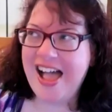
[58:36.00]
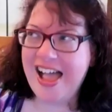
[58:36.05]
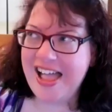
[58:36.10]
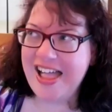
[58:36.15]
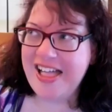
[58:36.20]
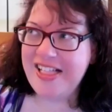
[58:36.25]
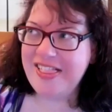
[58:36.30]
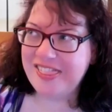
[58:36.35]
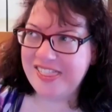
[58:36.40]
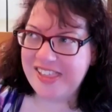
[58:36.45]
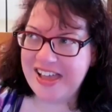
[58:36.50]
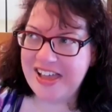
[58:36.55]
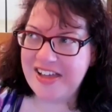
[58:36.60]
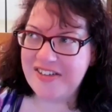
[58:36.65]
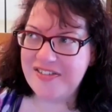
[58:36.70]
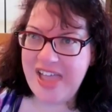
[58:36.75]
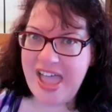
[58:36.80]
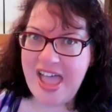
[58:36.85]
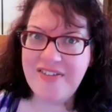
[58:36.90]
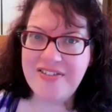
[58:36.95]
I
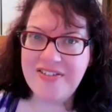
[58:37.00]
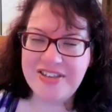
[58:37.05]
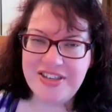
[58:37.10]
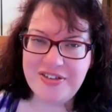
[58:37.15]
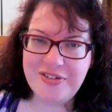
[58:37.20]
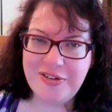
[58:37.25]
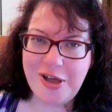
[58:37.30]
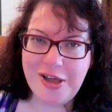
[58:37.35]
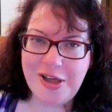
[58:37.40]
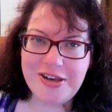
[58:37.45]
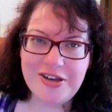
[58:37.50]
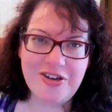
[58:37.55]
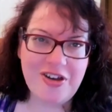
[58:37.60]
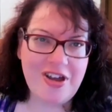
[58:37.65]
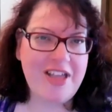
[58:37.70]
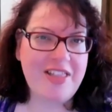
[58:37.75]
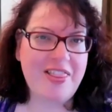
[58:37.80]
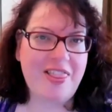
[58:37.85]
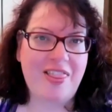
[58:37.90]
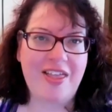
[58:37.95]
love having you on here.
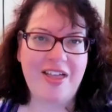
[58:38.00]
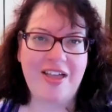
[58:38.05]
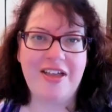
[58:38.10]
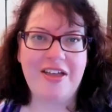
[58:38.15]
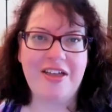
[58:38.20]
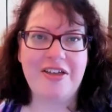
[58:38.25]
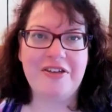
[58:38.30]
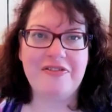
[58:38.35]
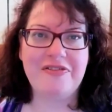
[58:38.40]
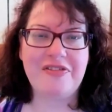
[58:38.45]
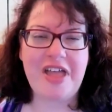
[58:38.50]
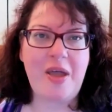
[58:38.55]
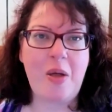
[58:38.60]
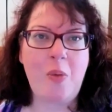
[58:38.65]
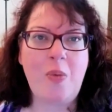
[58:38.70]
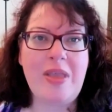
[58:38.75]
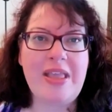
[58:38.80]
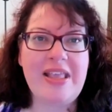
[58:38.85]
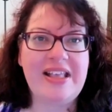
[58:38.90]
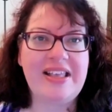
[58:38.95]
I love that
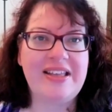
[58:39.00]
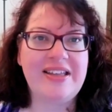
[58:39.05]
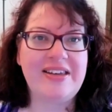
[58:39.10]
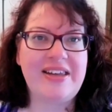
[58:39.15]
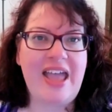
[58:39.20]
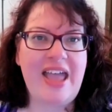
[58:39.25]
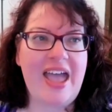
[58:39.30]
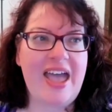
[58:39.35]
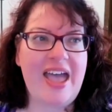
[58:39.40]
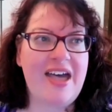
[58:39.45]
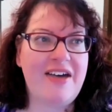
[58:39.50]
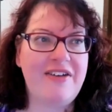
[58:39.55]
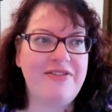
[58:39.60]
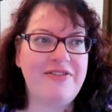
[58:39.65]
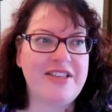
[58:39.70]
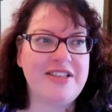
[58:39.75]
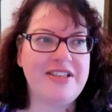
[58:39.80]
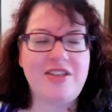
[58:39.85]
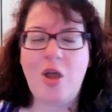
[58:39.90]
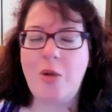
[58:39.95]
we can
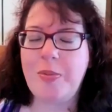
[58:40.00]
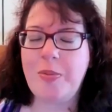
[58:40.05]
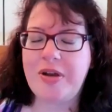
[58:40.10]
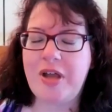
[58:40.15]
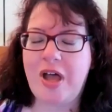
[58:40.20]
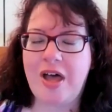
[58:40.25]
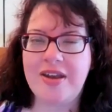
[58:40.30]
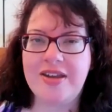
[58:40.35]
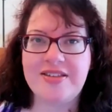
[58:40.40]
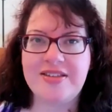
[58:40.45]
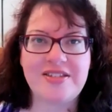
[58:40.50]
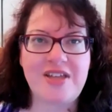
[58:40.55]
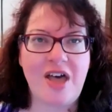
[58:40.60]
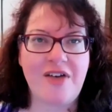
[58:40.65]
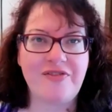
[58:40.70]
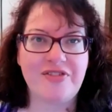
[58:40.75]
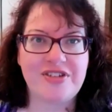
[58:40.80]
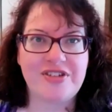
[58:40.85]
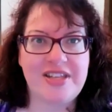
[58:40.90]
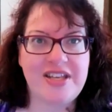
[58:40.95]
have these open, honest
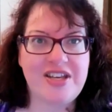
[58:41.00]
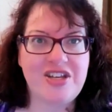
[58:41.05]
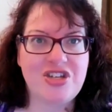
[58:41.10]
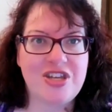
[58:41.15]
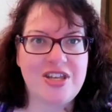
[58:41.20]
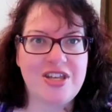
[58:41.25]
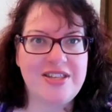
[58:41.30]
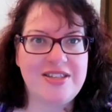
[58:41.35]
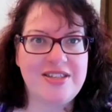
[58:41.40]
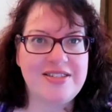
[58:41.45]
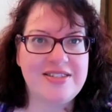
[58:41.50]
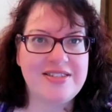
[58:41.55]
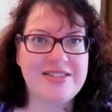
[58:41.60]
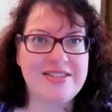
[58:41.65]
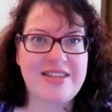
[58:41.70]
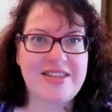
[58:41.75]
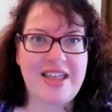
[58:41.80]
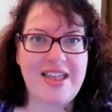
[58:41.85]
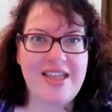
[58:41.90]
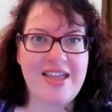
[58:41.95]

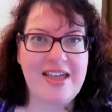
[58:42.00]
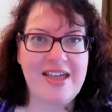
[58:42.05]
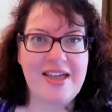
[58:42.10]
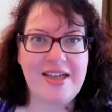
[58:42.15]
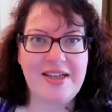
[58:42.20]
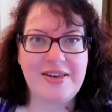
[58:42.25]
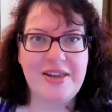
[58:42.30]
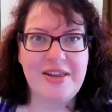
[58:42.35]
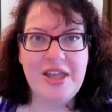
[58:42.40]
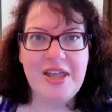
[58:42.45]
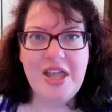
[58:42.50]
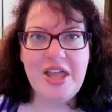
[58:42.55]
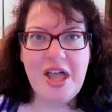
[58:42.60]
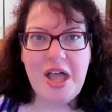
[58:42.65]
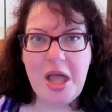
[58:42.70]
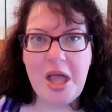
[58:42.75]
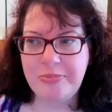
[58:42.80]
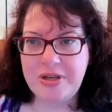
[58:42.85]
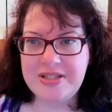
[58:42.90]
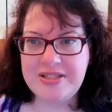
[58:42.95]
conversations and
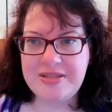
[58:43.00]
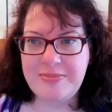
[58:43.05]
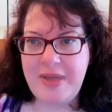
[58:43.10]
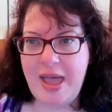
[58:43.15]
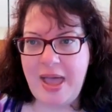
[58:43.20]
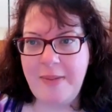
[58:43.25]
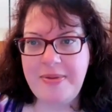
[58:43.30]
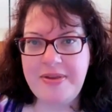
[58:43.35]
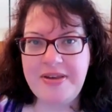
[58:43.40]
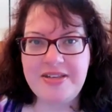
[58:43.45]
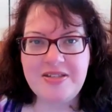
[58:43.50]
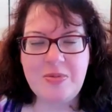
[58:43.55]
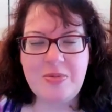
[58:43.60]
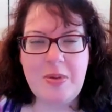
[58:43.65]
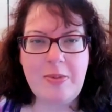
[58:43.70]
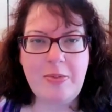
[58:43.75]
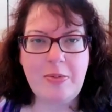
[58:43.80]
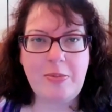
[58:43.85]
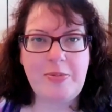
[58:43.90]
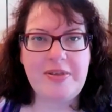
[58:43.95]
bring some happiness to
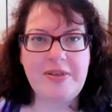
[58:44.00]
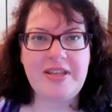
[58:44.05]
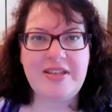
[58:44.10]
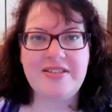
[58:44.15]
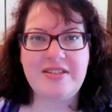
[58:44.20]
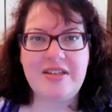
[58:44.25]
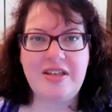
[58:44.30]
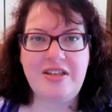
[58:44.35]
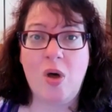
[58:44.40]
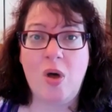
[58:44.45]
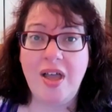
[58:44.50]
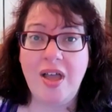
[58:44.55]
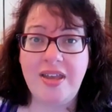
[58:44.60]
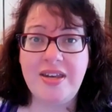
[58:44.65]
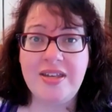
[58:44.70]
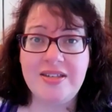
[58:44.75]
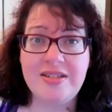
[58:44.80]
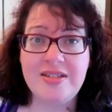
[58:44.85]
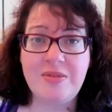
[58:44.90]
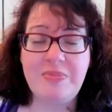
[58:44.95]
people because
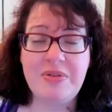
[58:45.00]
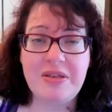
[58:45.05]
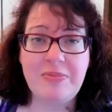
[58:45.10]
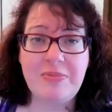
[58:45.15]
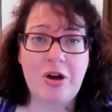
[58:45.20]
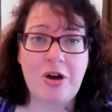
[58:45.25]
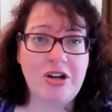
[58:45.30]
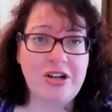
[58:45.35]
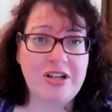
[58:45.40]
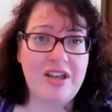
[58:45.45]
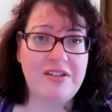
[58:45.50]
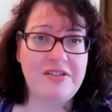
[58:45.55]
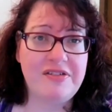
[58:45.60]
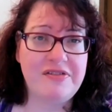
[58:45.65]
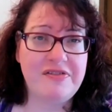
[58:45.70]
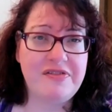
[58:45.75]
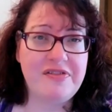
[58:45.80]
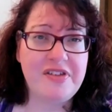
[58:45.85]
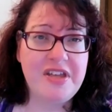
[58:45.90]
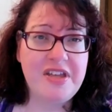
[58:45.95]
wine is a big part
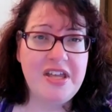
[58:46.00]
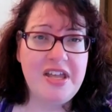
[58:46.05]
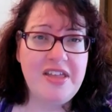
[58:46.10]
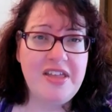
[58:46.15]
of